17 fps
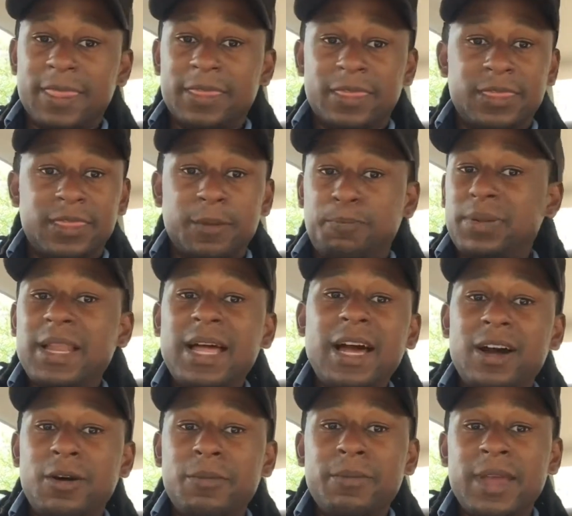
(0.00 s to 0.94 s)
the
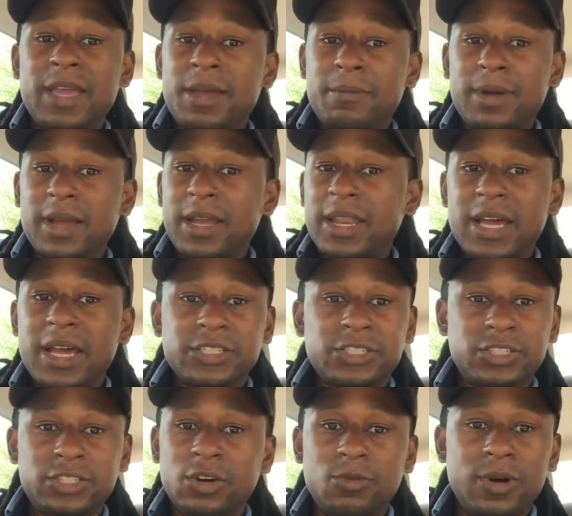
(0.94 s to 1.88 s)
plow man might not
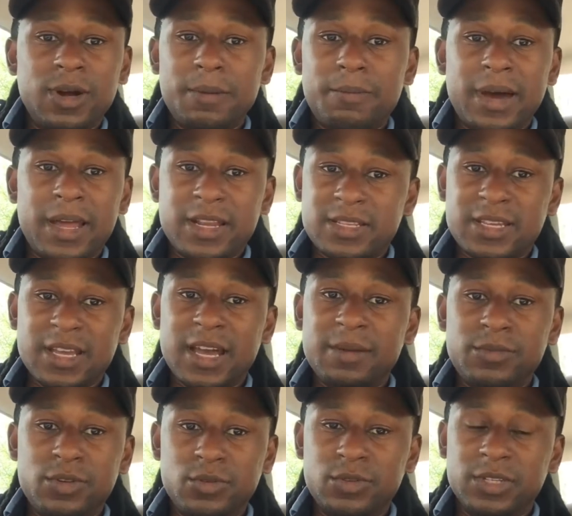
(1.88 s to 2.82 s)
show up by the
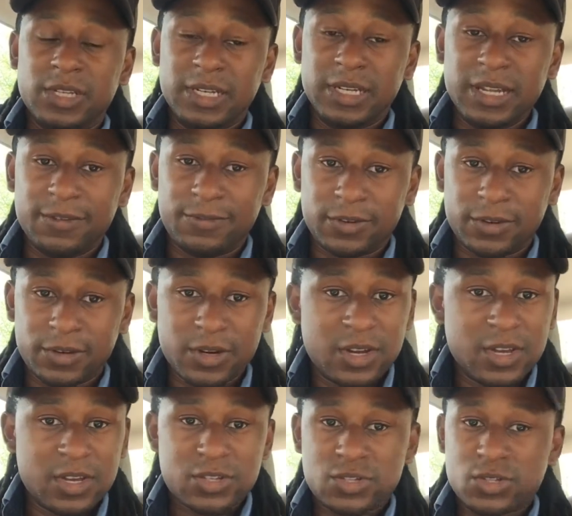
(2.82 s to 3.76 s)
time you deliver.
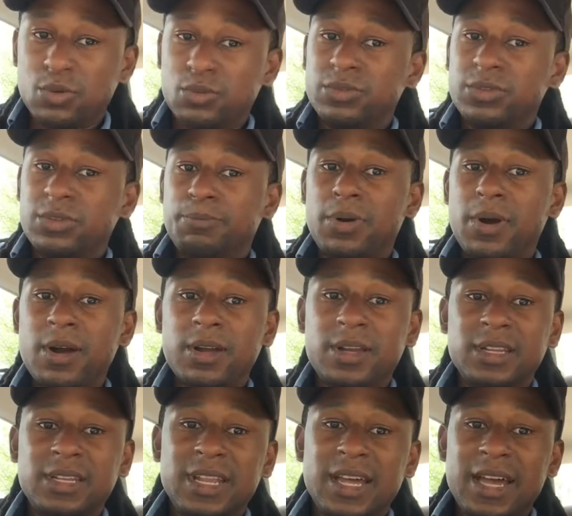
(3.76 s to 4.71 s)
So the
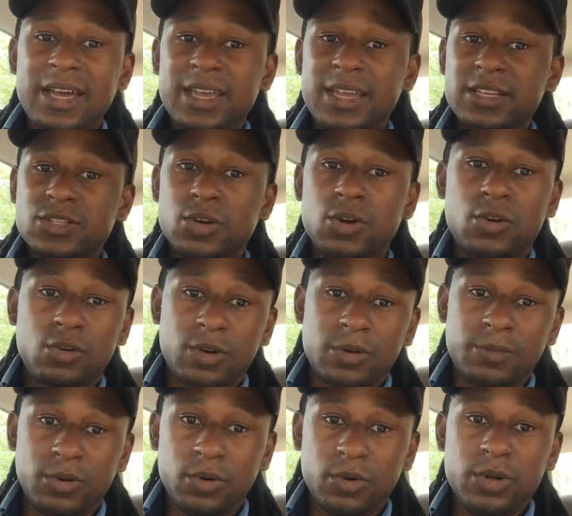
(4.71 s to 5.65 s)
parking lot is
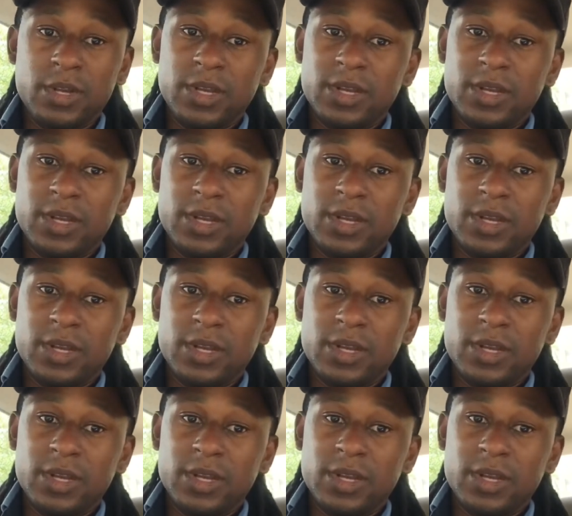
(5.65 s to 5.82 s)
horrible.